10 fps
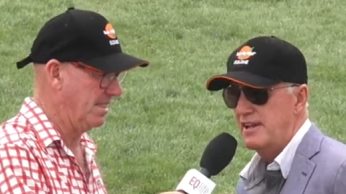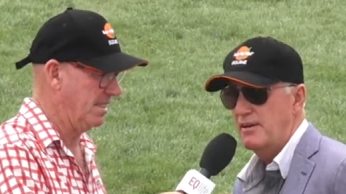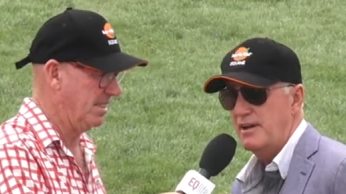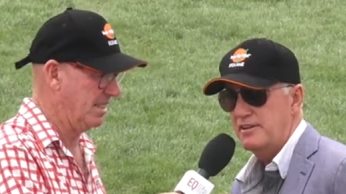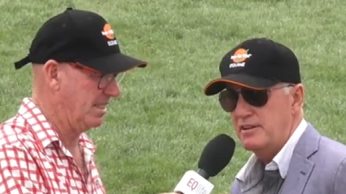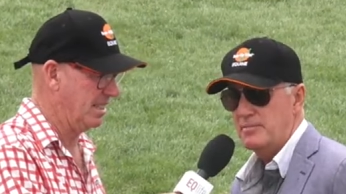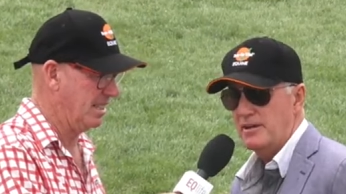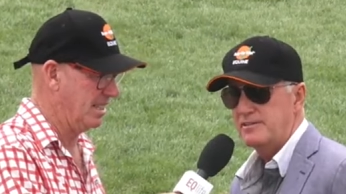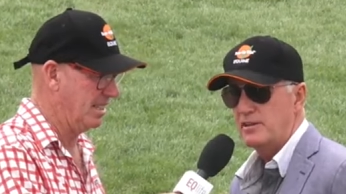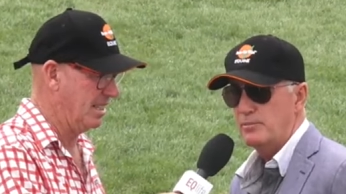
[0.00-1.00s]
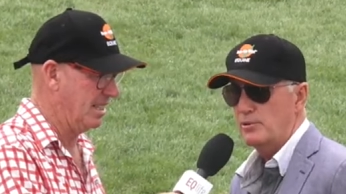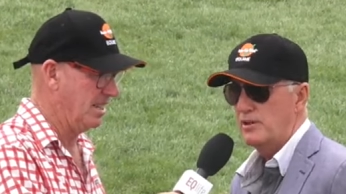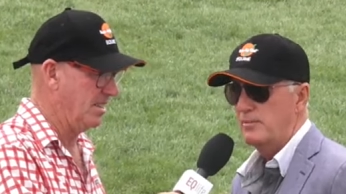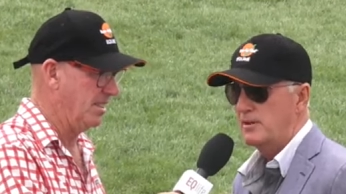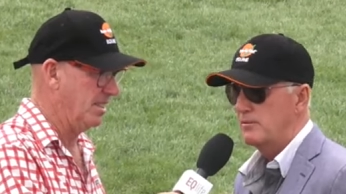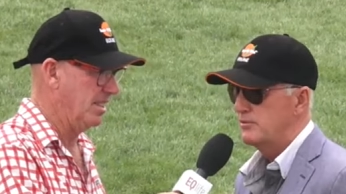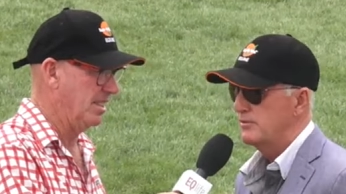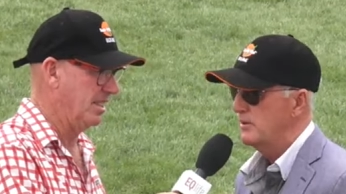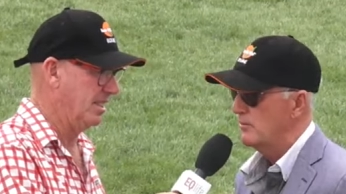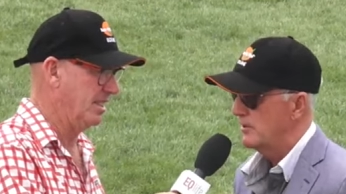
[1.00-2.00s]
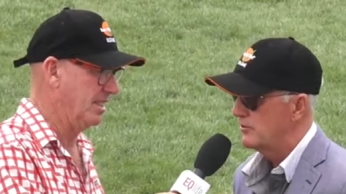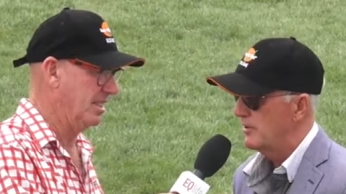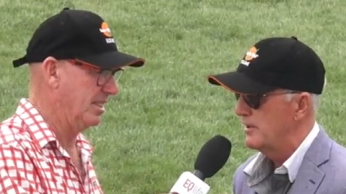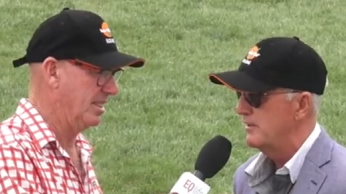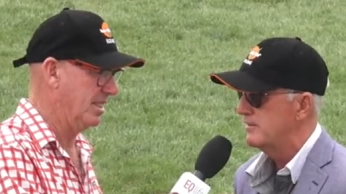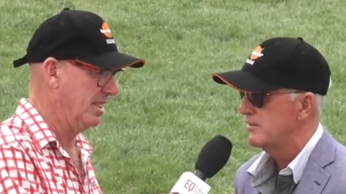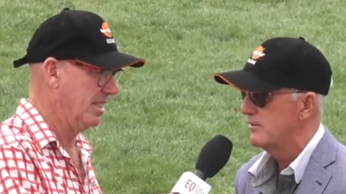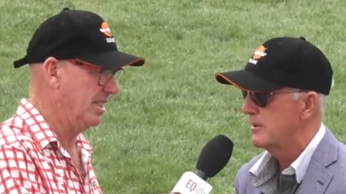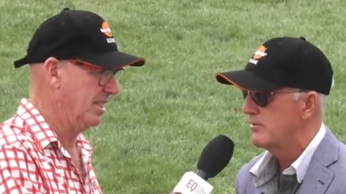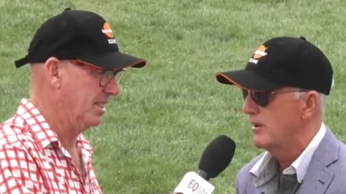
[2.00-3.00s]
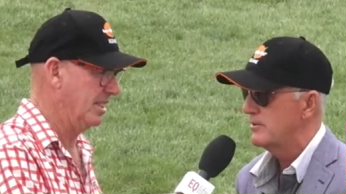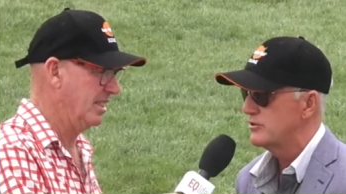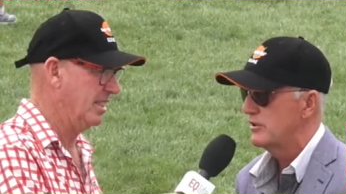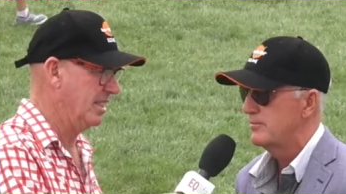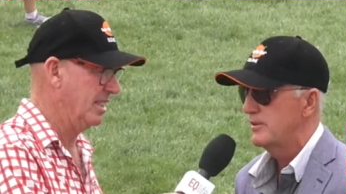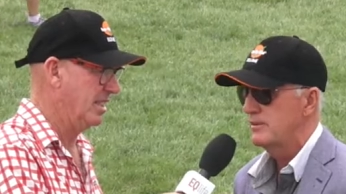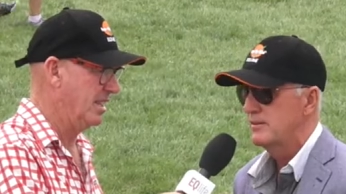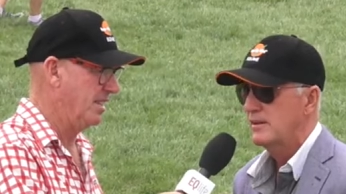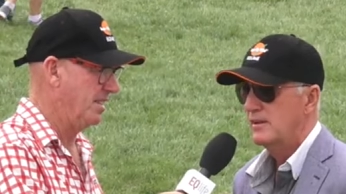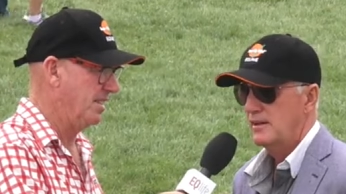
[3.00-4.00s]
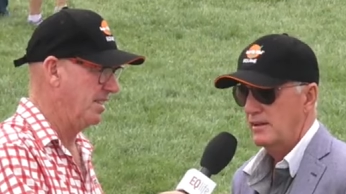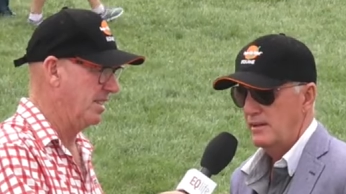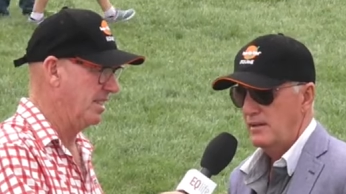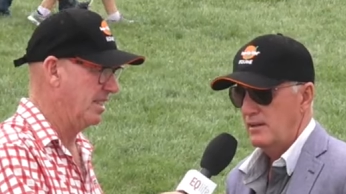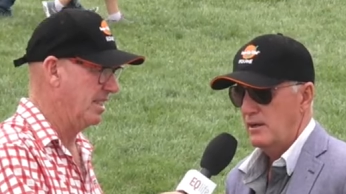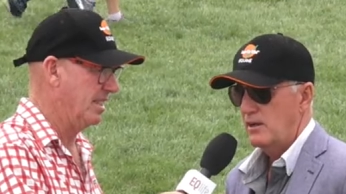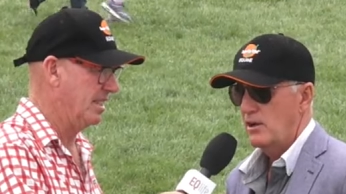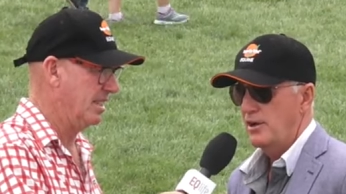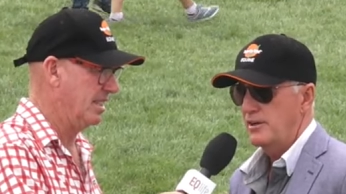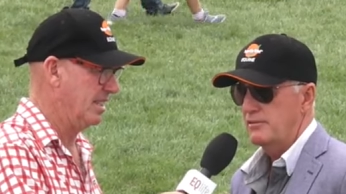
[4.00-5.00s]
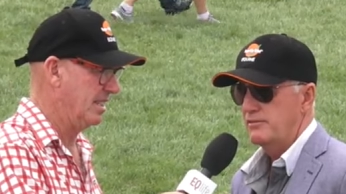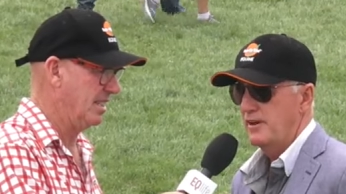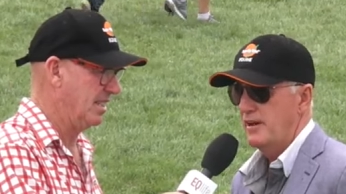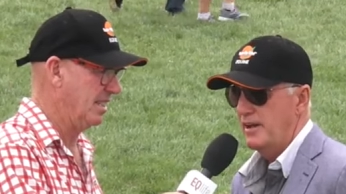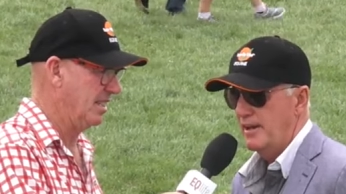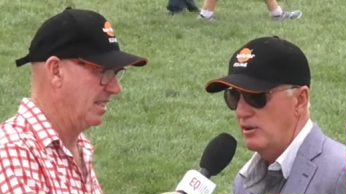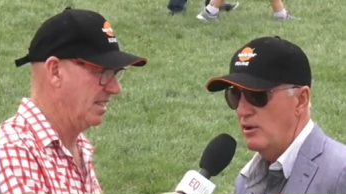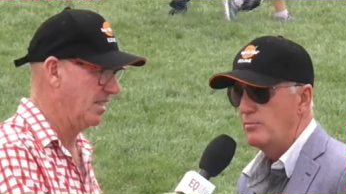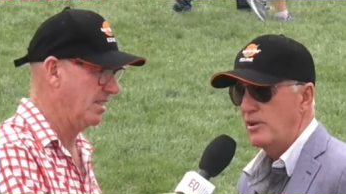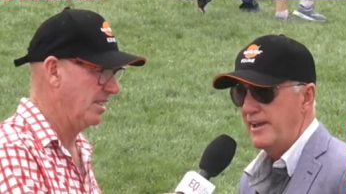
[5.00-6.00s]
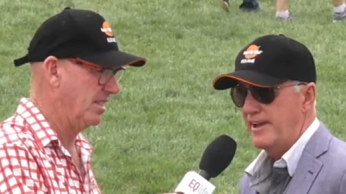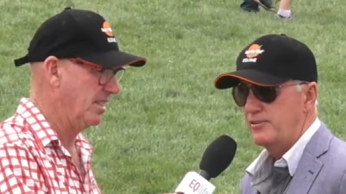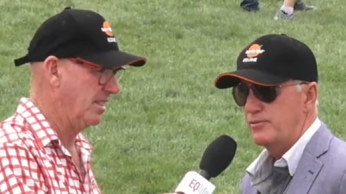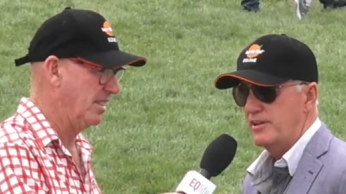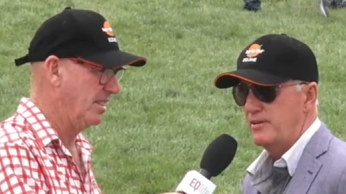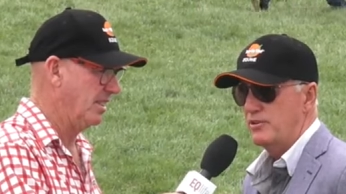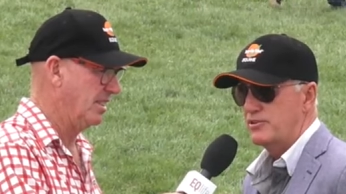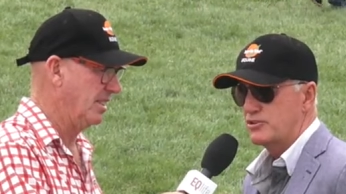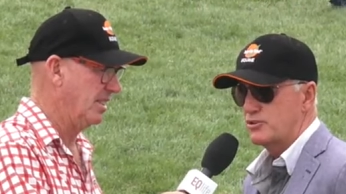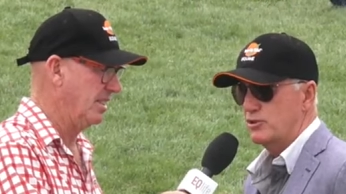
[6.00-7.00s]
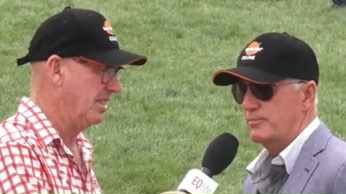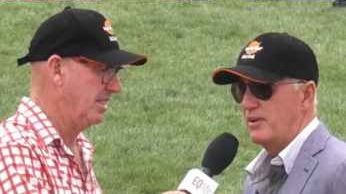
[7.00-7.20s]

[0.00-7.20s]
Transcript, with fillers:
Speaker 1: now, 18 months. I bought him and he was doing 120s and doing a great job. And I kind of uh, had long plans with him, which are short